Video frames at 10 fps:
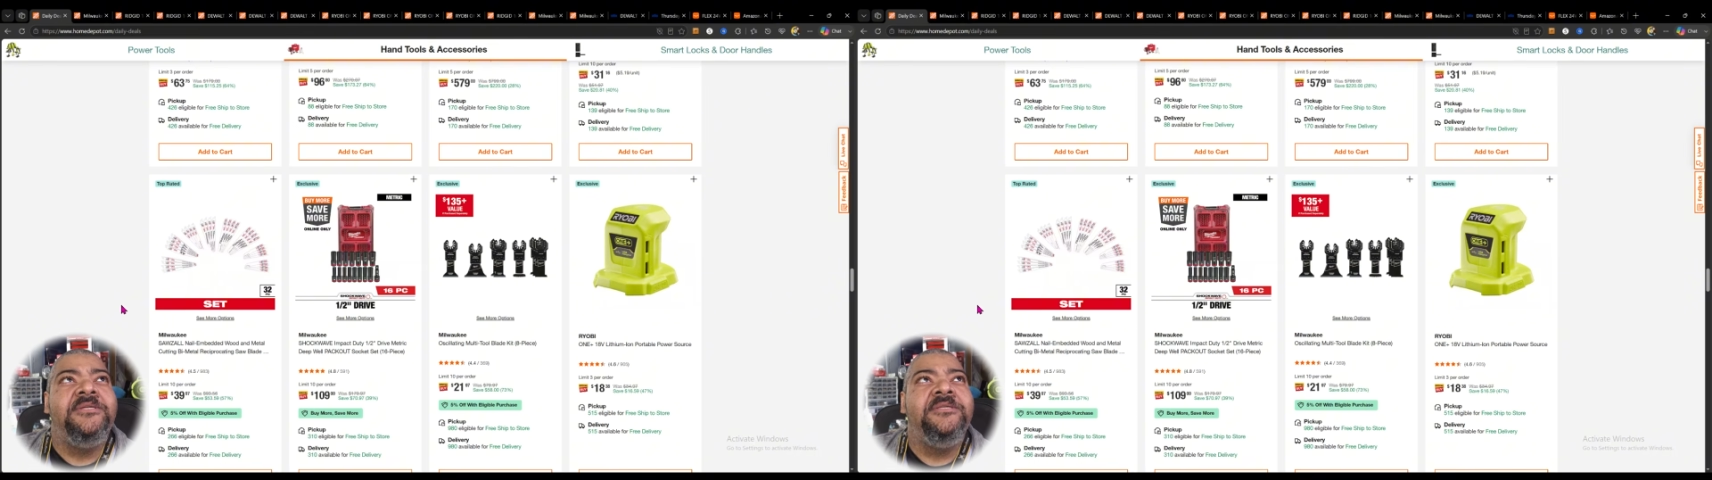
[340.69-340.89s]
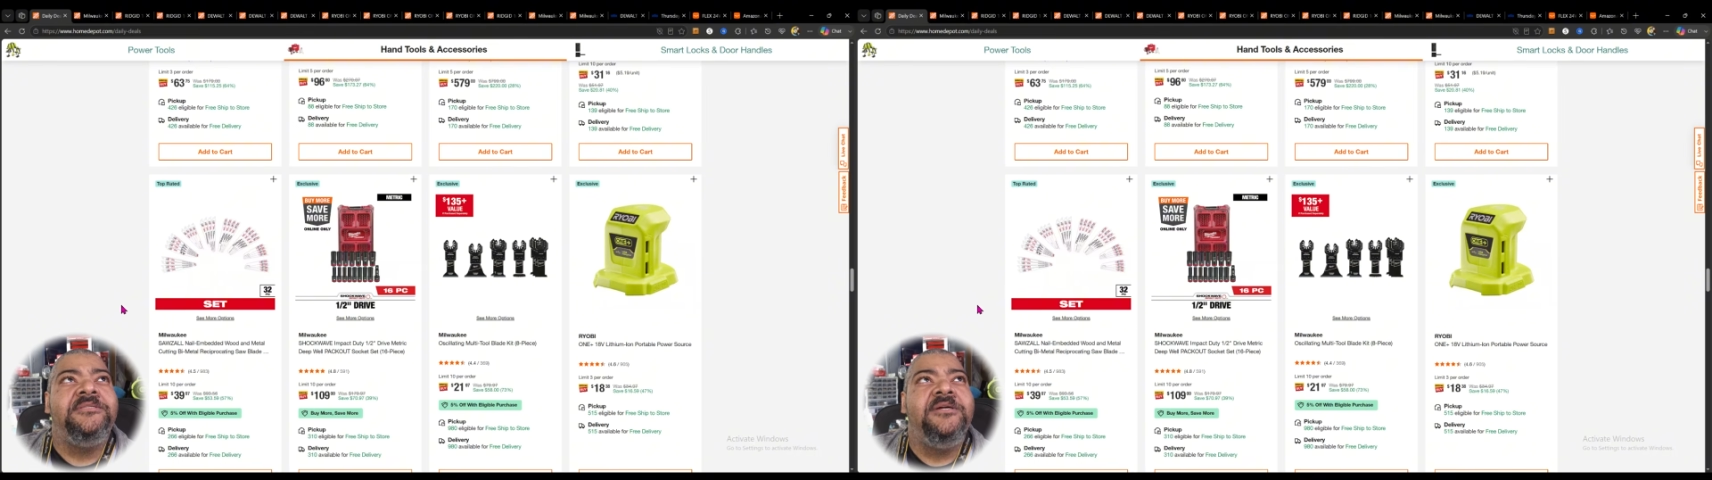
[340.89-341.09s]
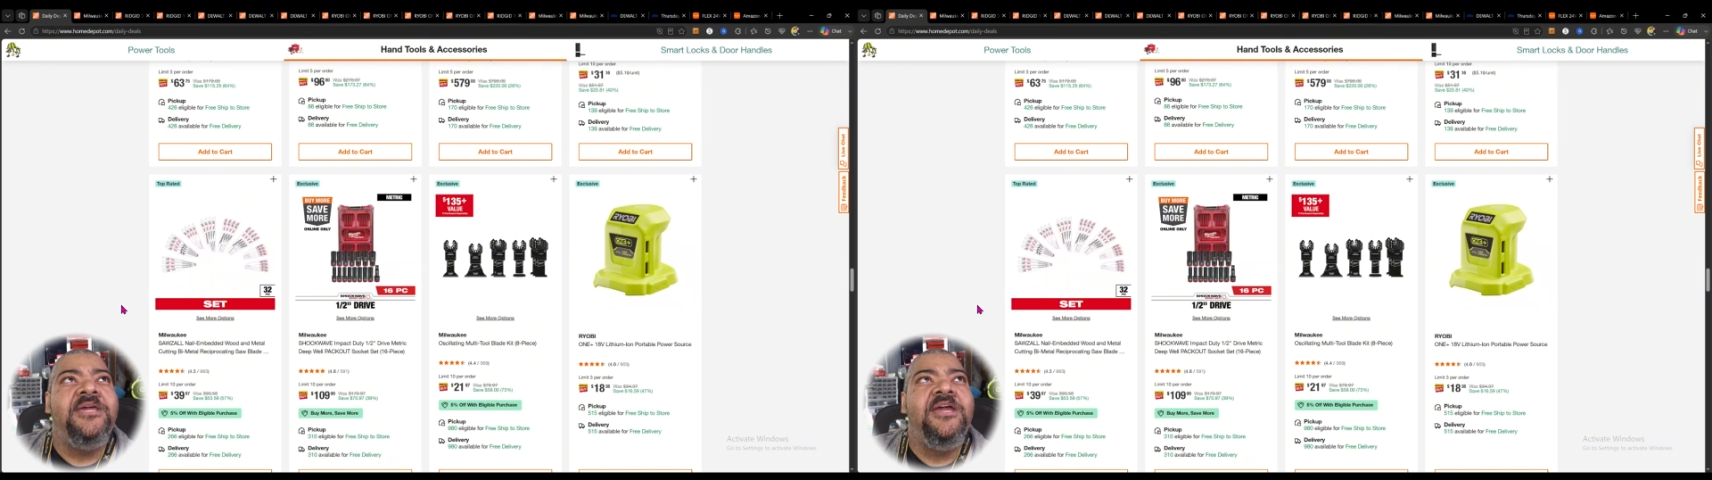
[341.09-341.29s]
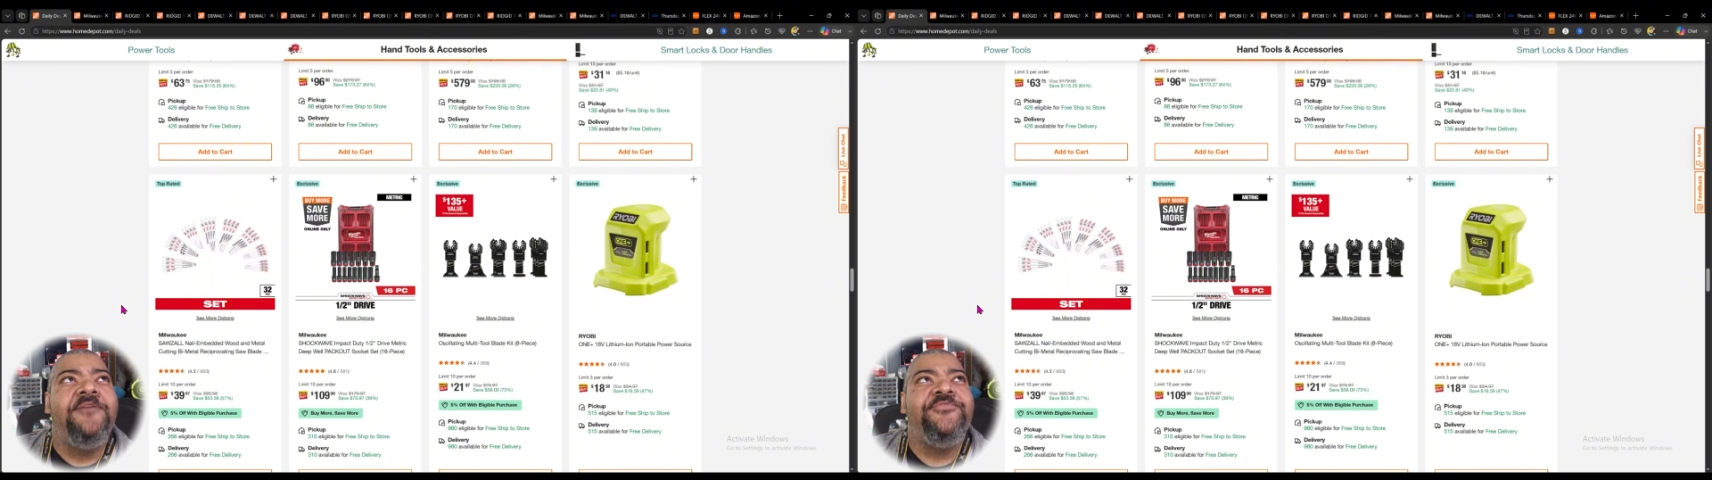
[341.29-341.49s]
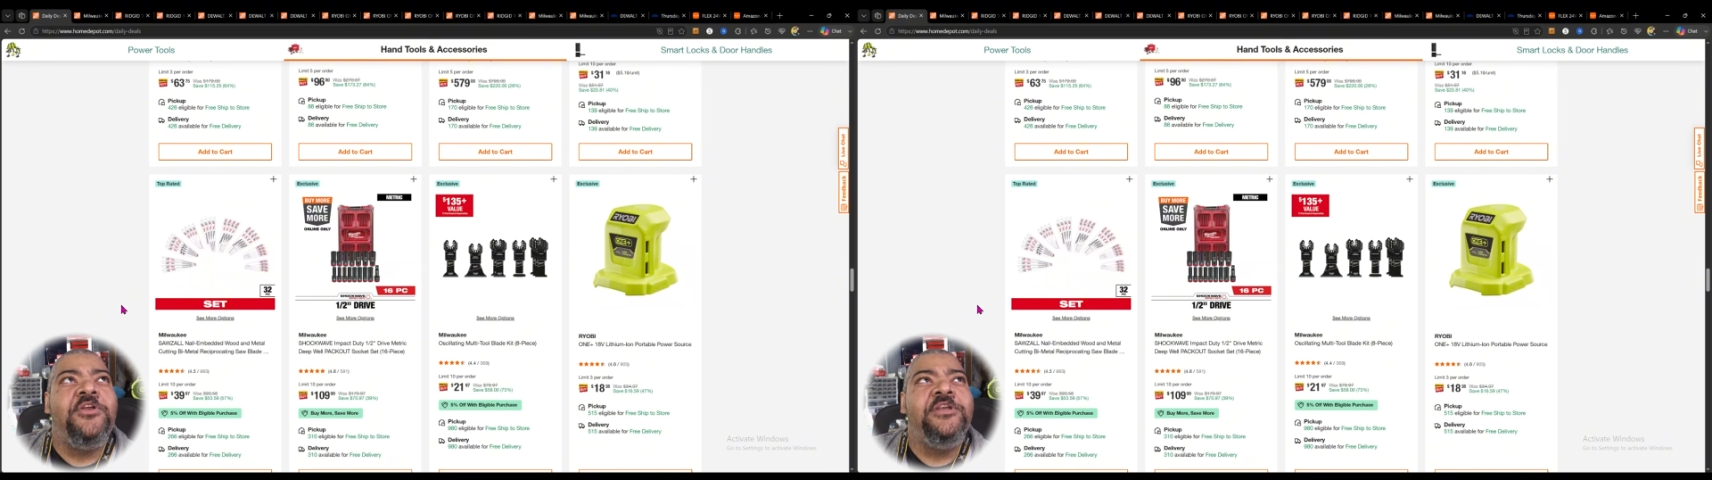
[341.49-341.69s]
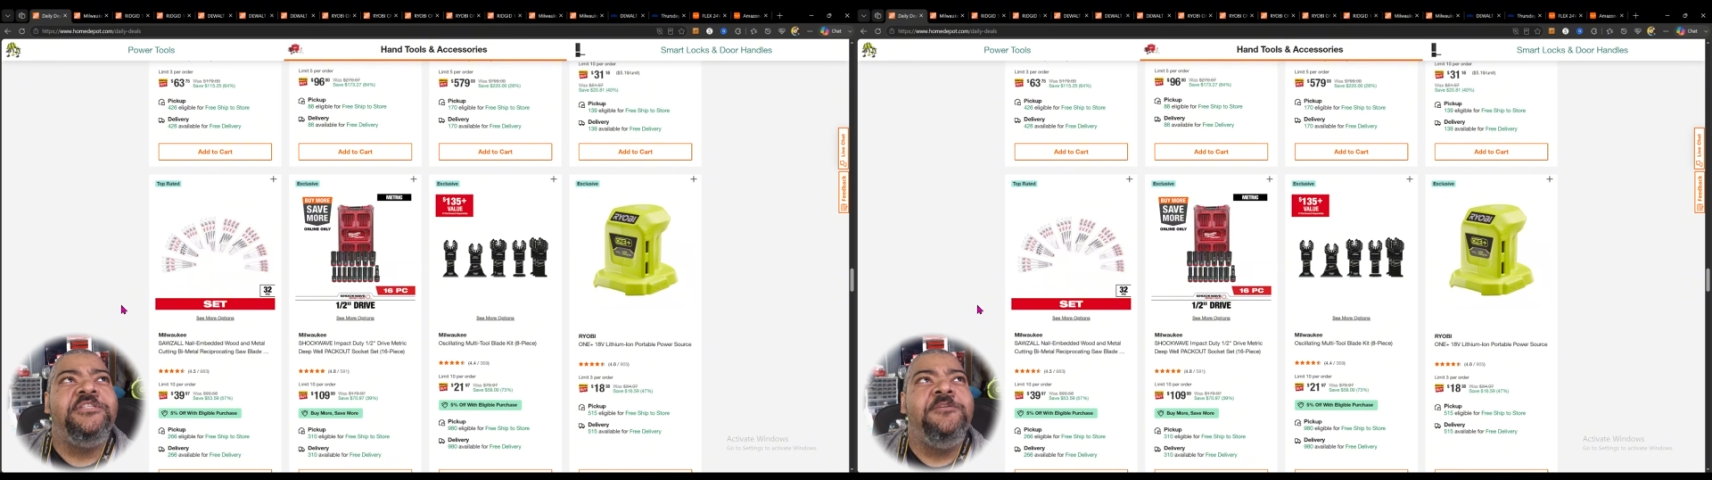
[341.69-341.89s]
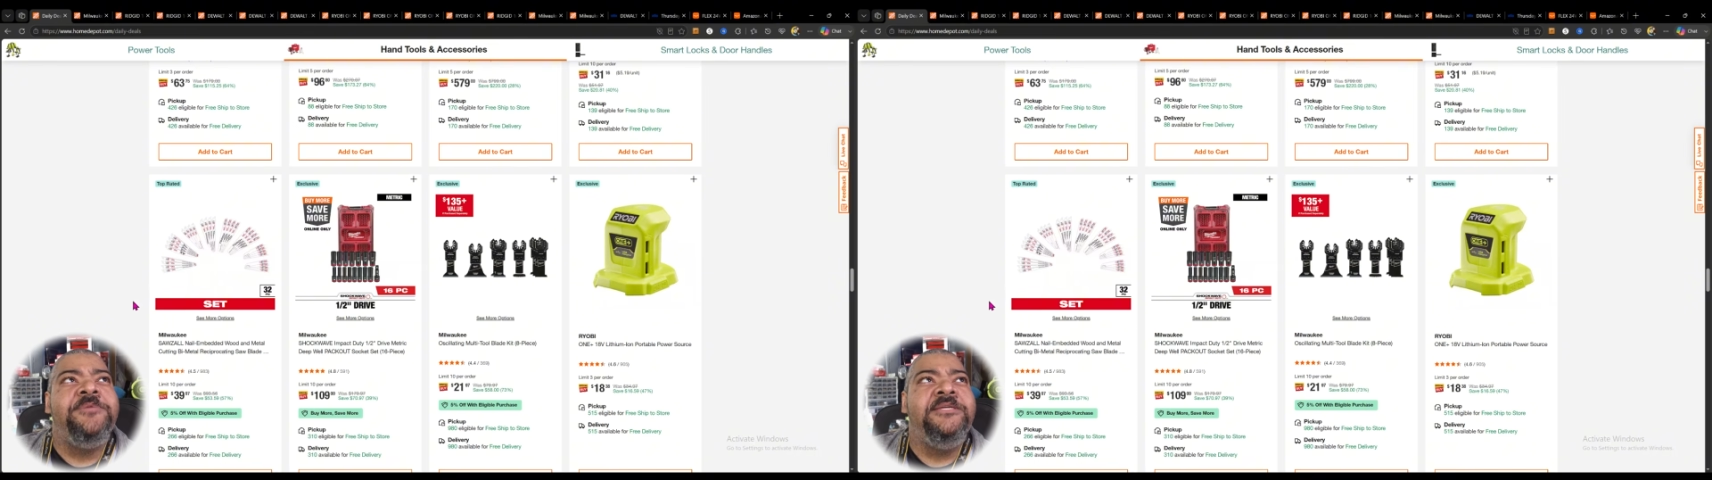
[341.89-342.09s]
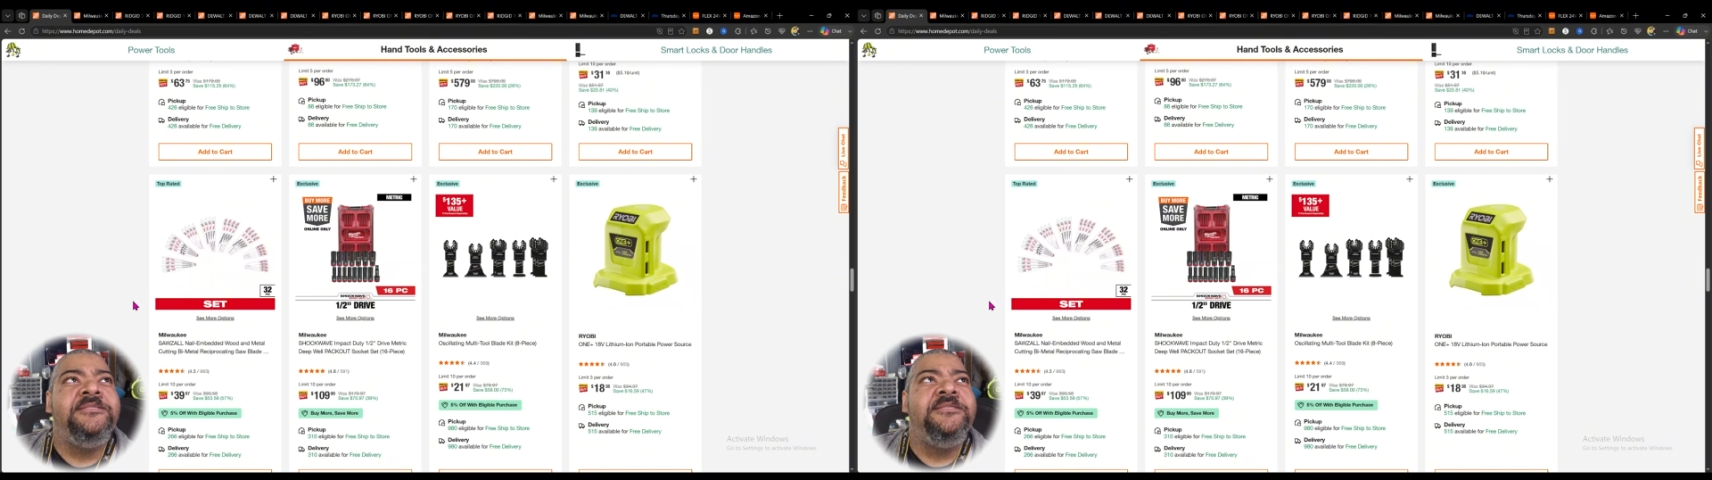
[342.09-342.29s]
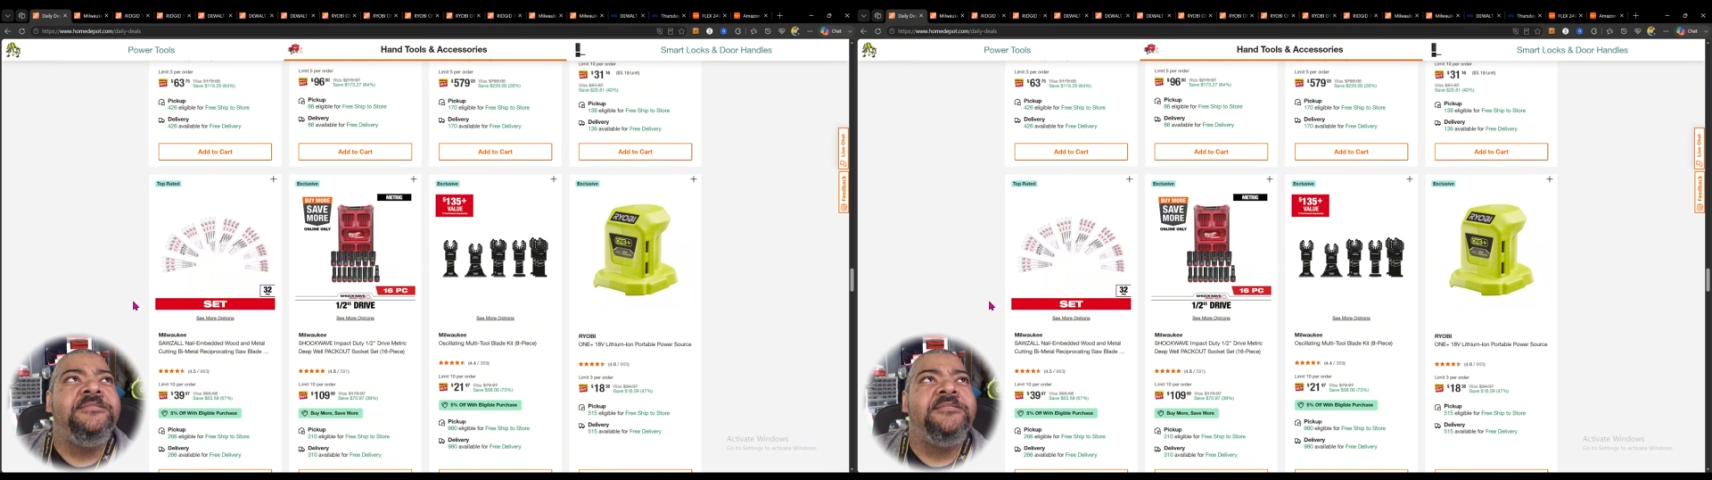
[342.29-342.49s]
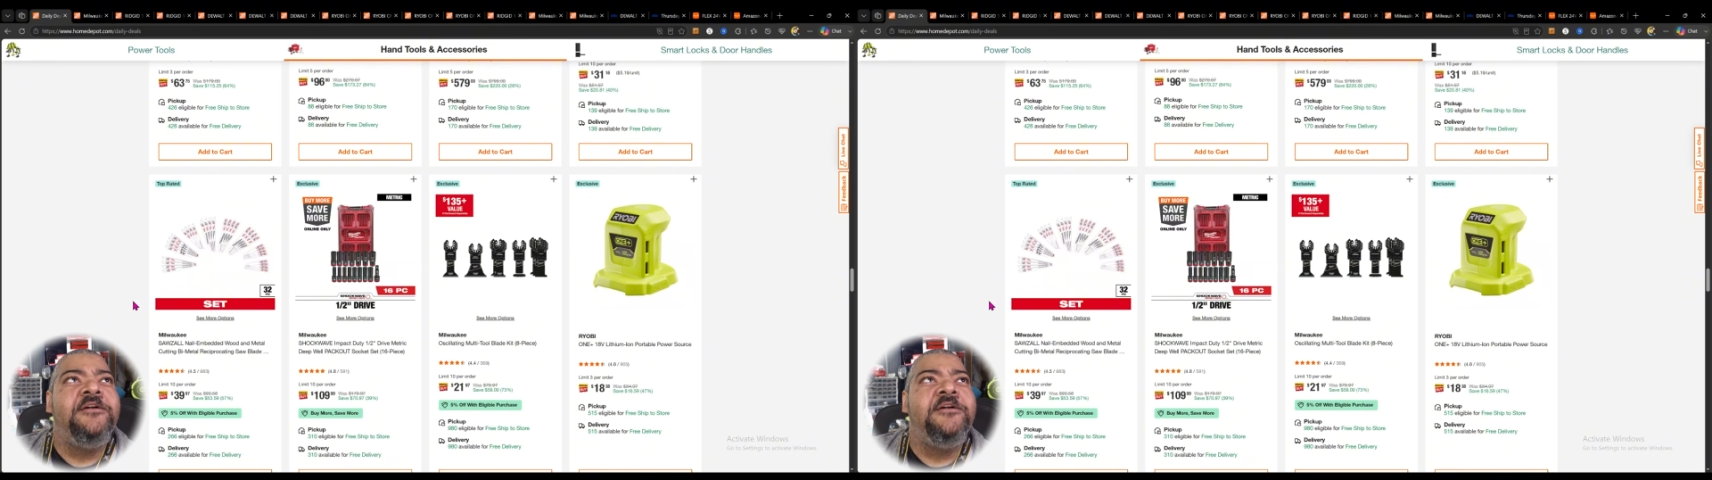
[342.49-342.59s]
It's gonna have 32 pieces.